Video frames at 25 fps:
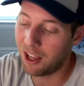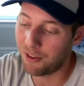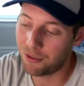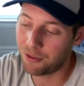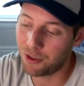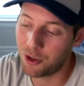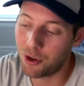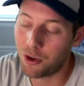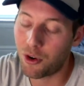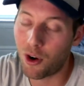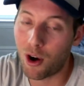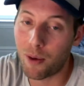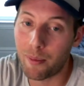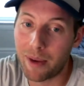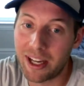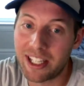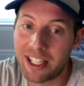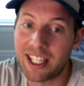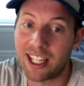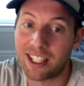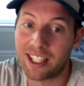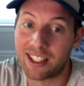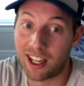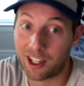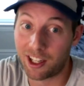If you go on my
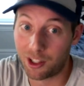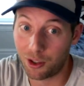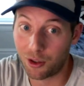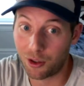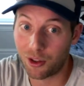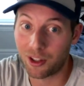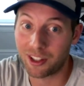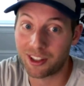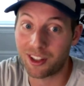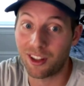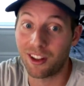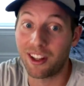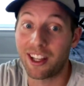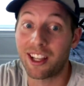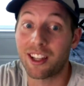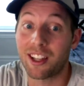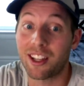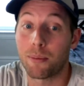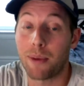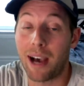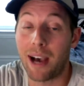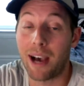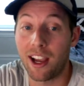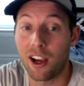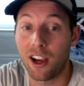TikTok, you click the link in
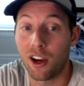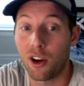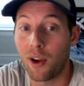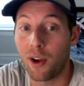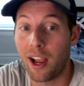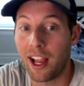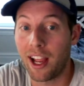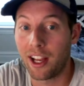the bio